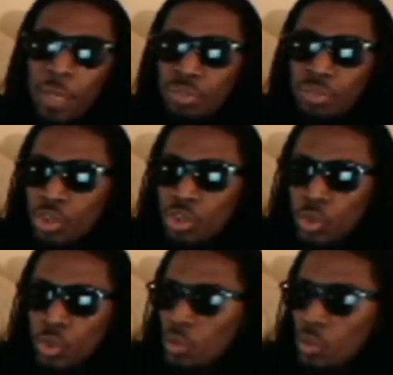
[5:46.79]
pretty
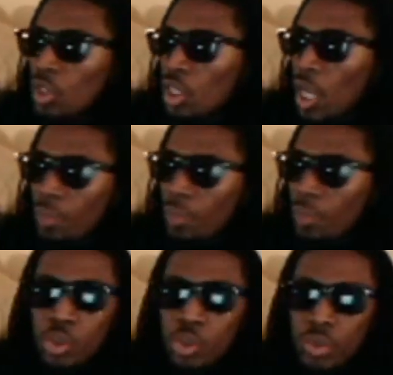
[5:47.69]
soon. I'll be
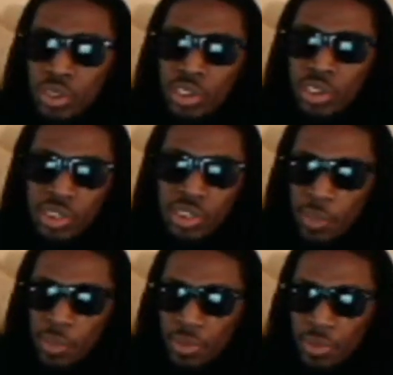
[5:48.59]
shooting it this
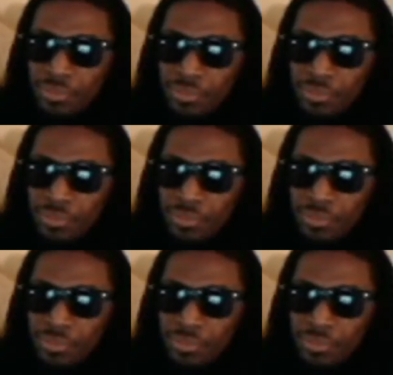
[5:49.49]
summer.